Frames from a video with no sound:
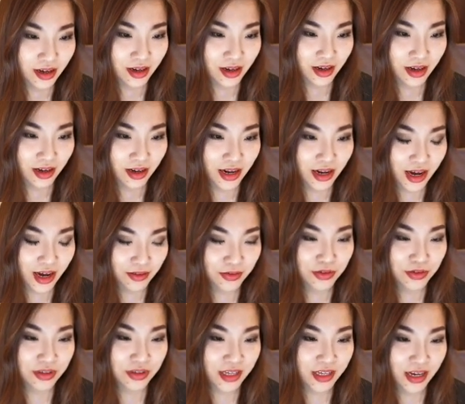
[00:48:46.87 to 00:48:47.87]
And I have
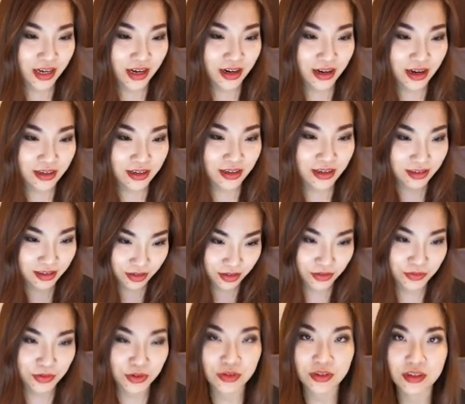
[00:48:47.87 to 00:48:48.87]
to say that it's
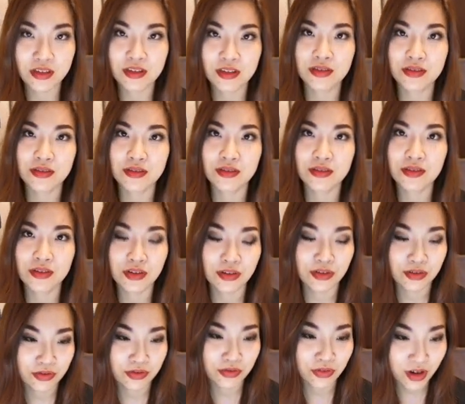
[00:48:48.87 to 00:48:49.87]
confusing, you
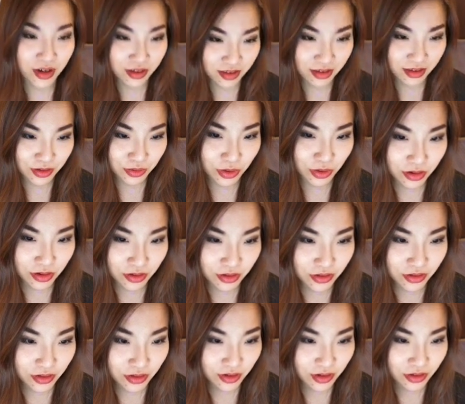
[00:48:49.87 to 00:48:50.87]
know, for us as well.
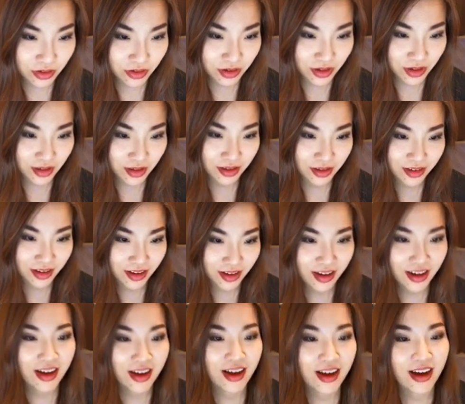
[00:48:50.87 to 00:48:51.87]

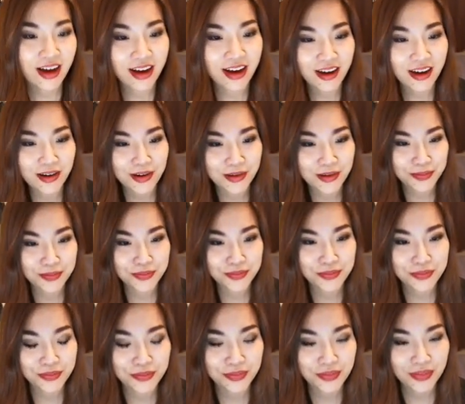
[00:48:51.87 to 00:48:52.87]
I
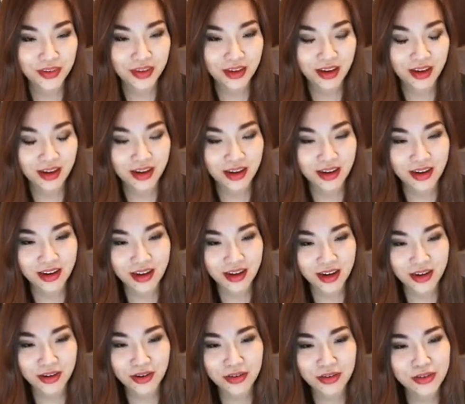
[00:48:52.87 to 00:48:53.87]

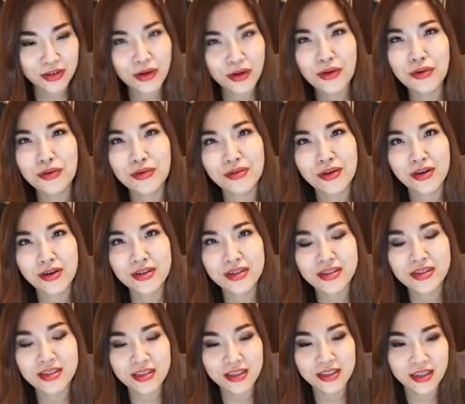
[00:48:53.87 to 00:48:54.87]
don't know,
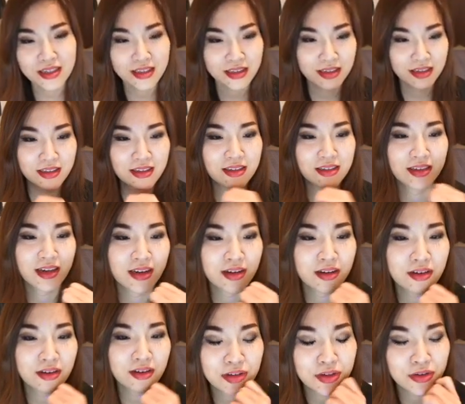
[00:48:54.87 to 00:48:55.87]
honestly.I
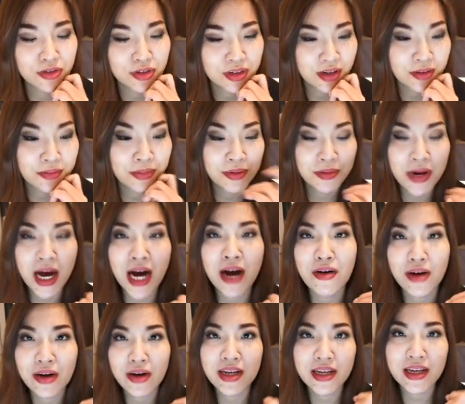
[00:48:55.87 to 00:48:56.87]
don't know the but
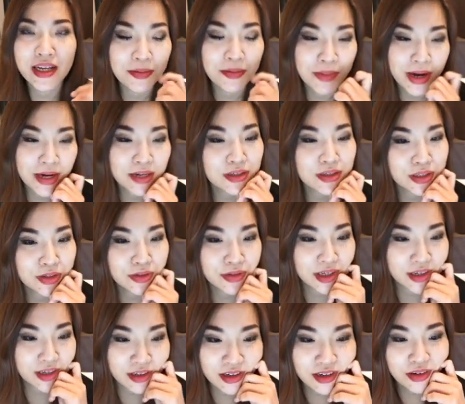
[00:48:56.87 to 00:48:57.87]
I can get back to you
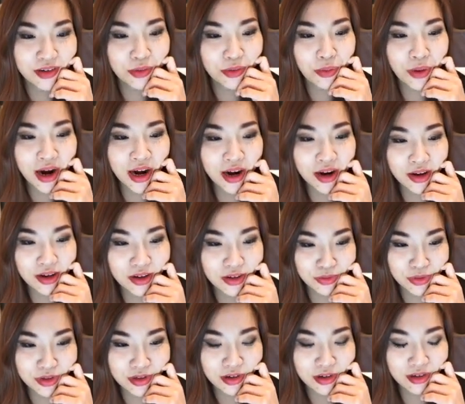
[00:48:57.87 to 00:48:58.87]
later why
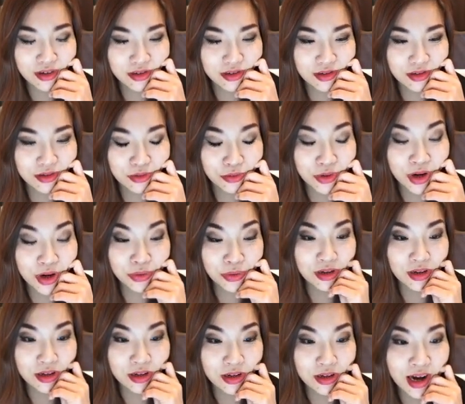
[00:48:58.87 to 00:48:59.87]
we
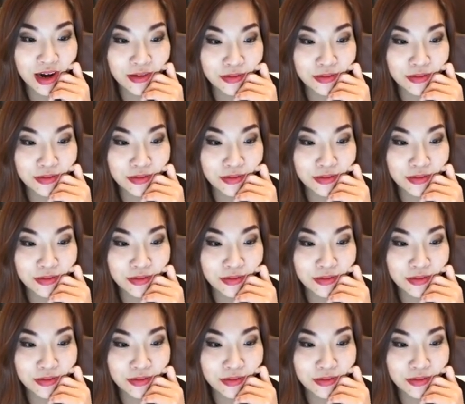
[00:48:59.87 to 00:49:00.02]
have